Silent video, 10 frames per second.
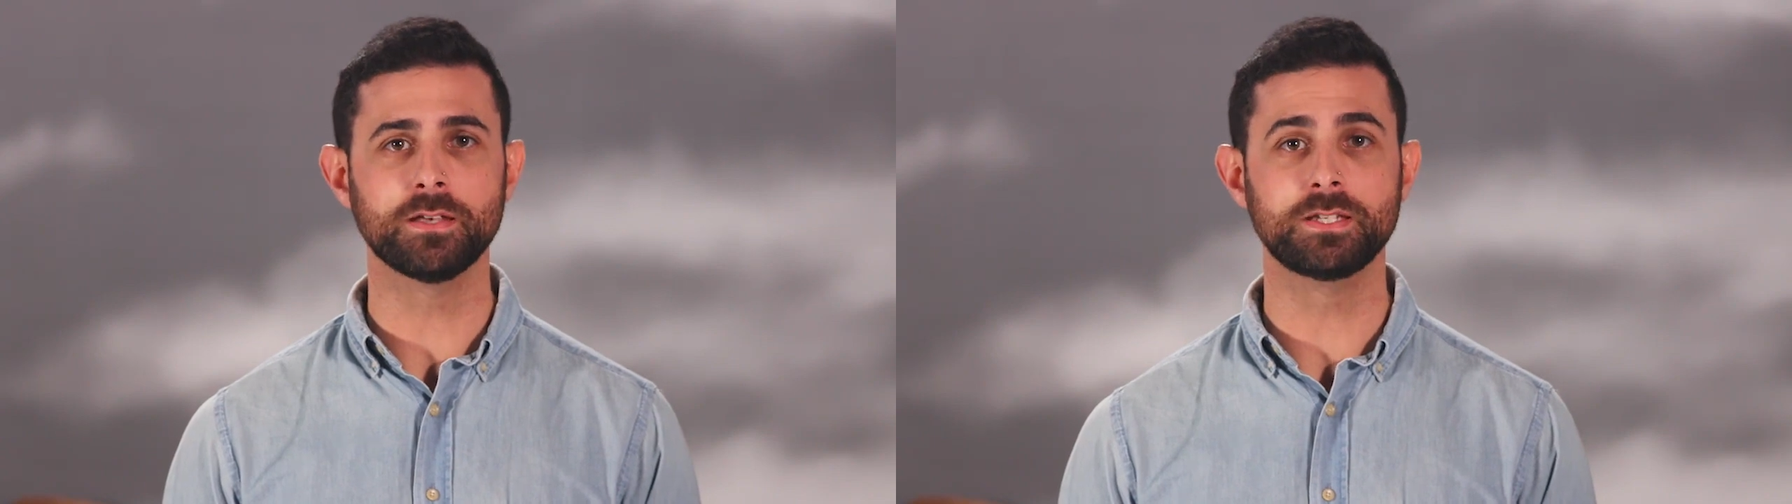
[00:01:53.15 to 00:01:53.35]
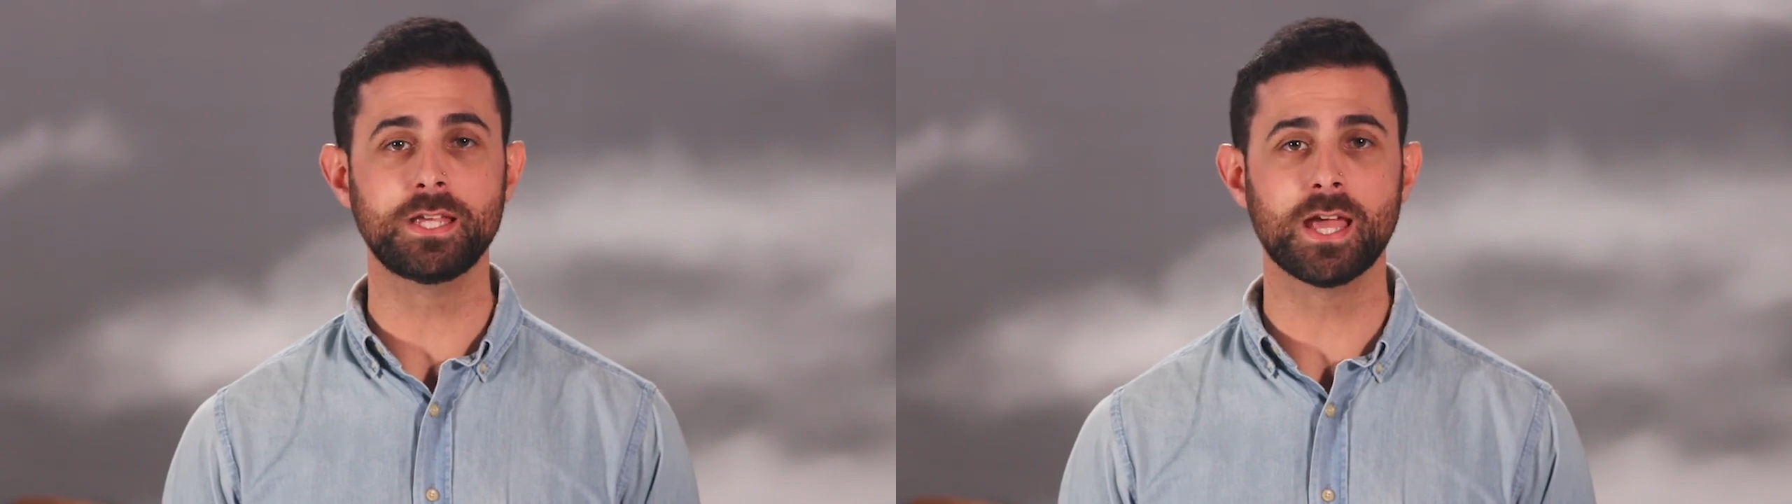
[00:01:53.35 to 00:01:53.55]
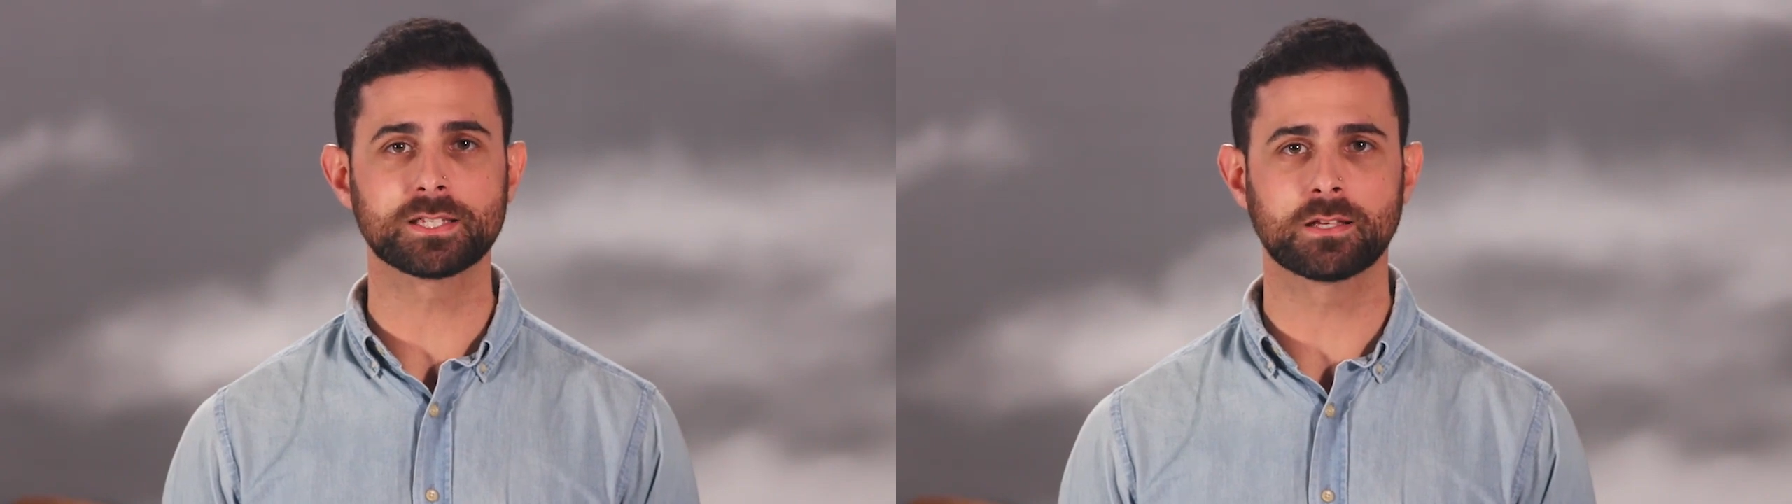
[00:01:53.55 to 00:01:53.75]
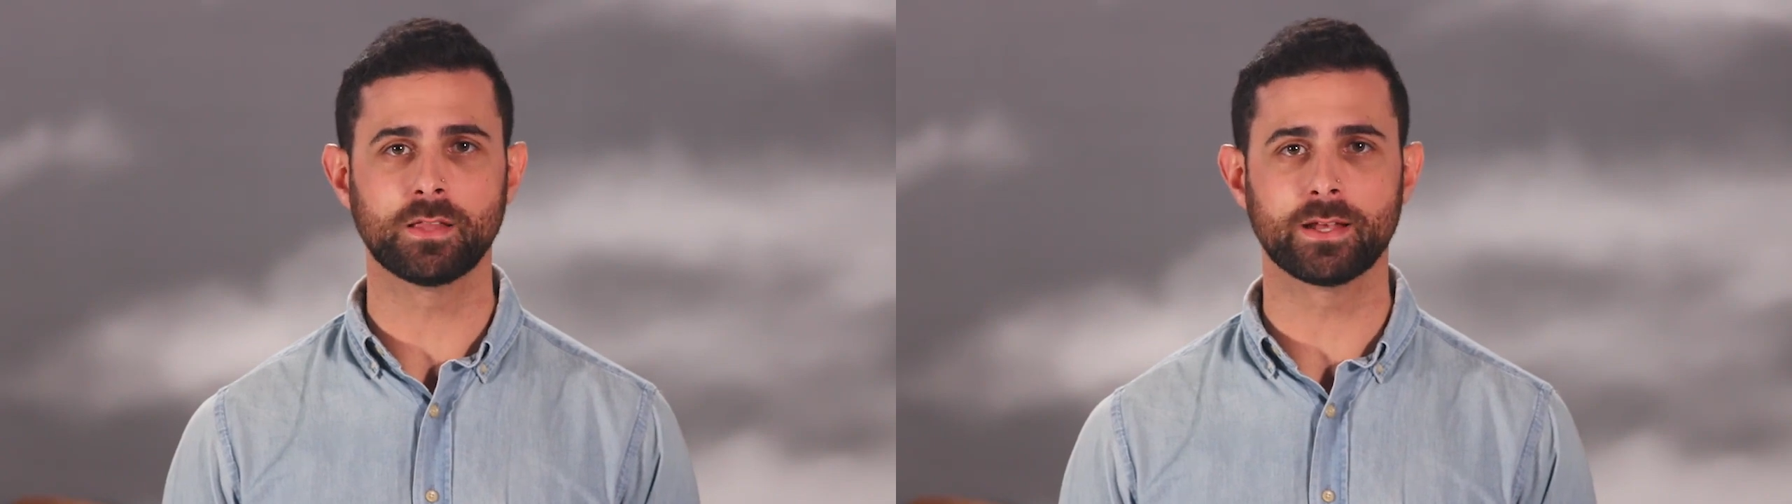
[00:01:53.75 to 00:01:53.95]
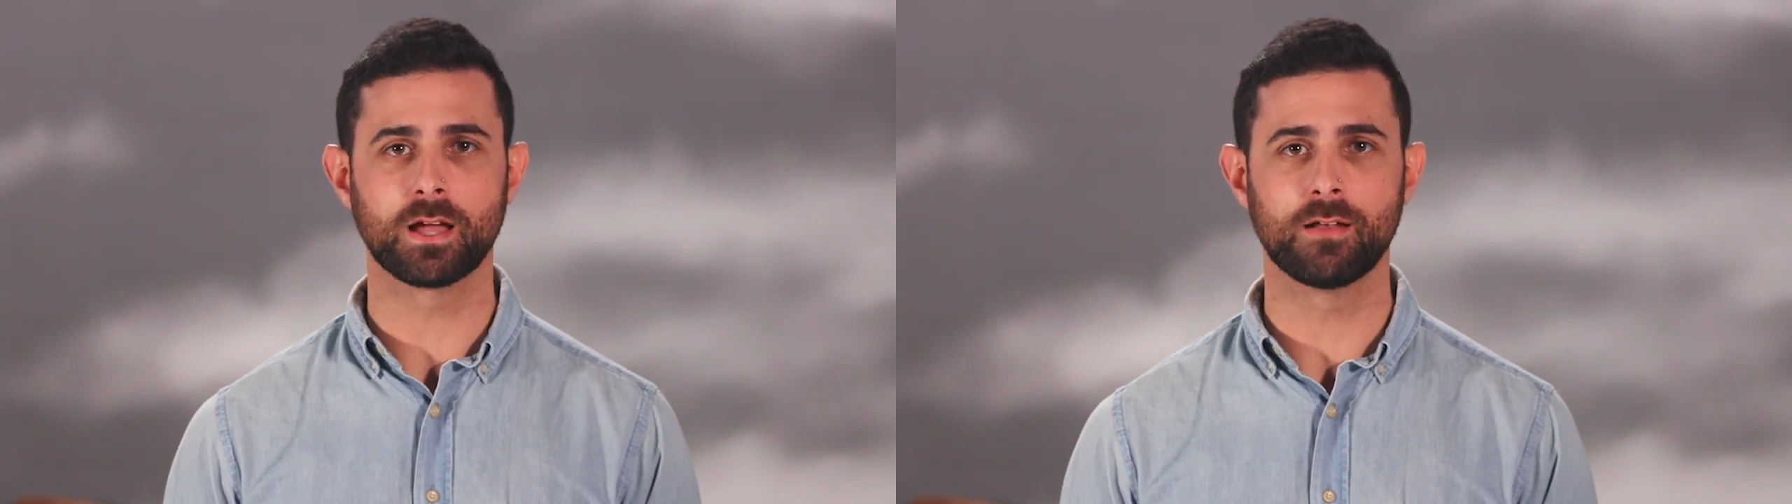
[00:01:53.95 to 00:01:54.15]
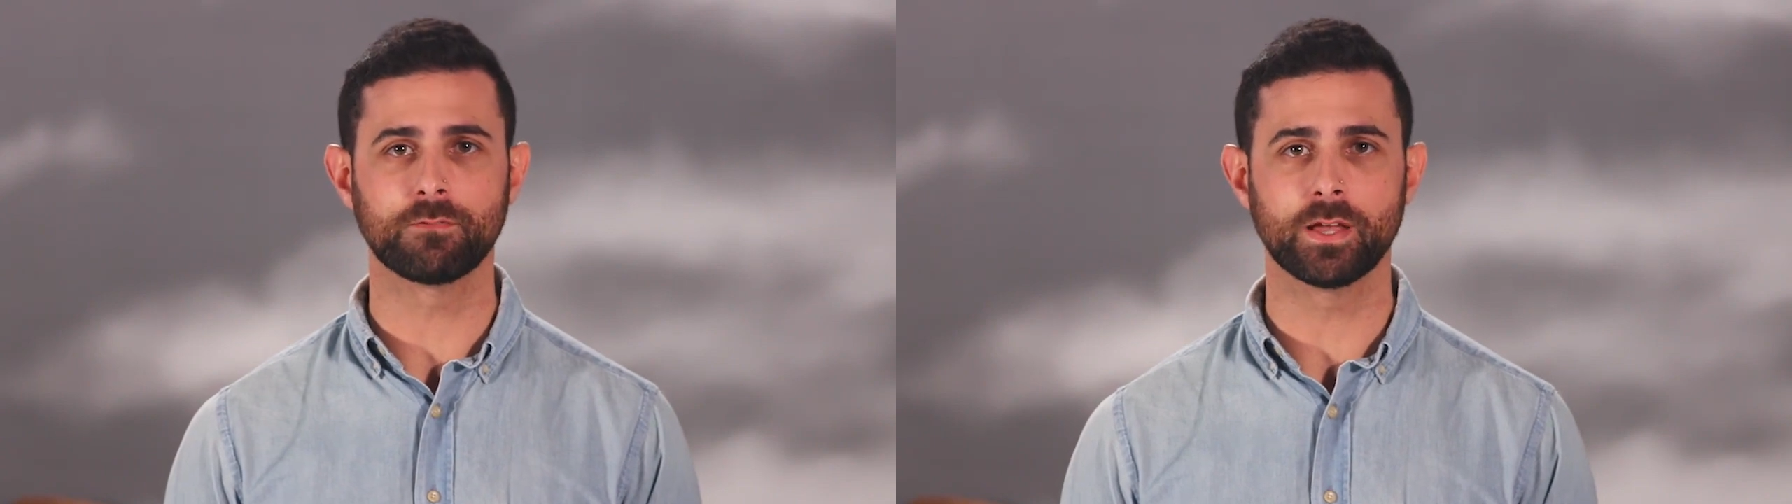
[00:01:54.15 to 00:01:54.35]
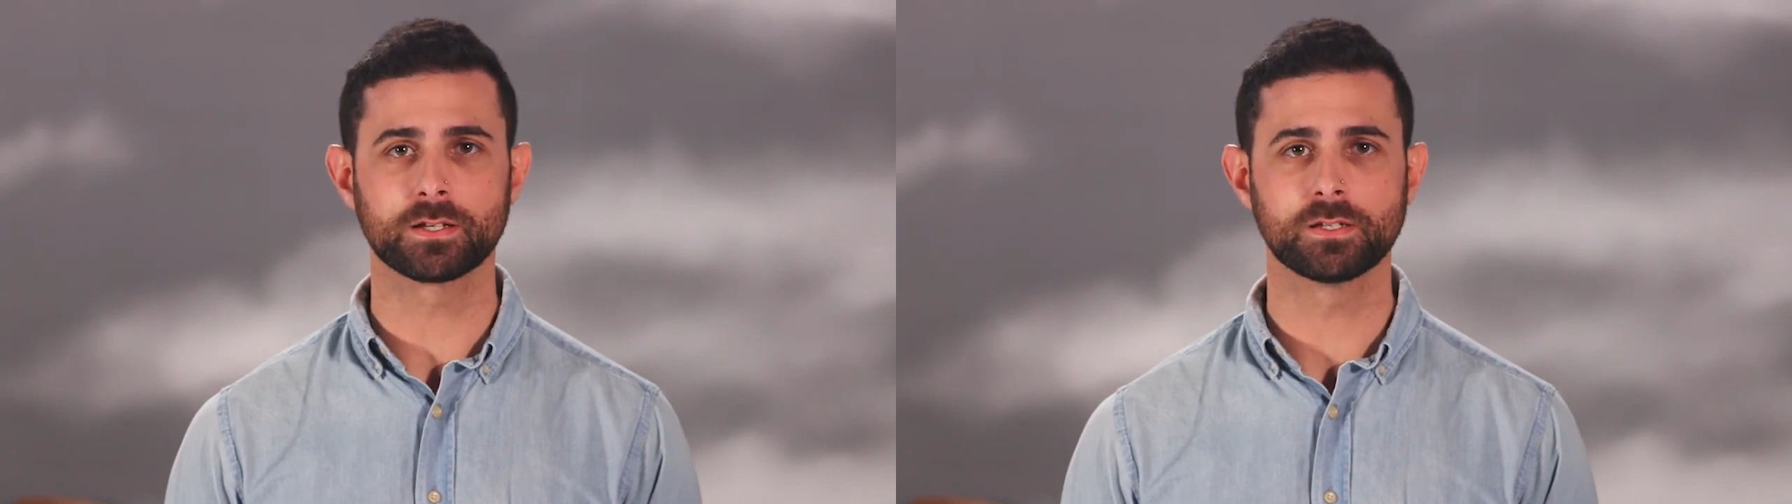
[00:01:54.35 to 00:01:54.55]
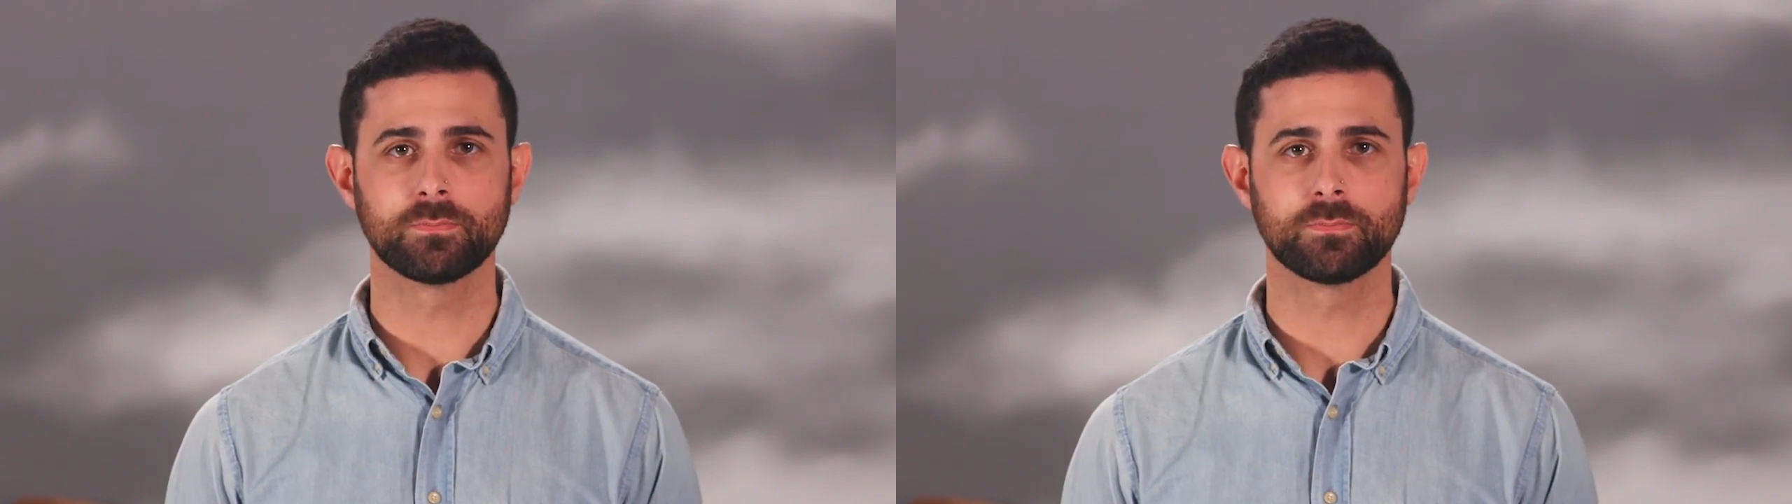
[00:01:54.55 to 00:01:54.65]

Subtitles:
and de-escalate conflict.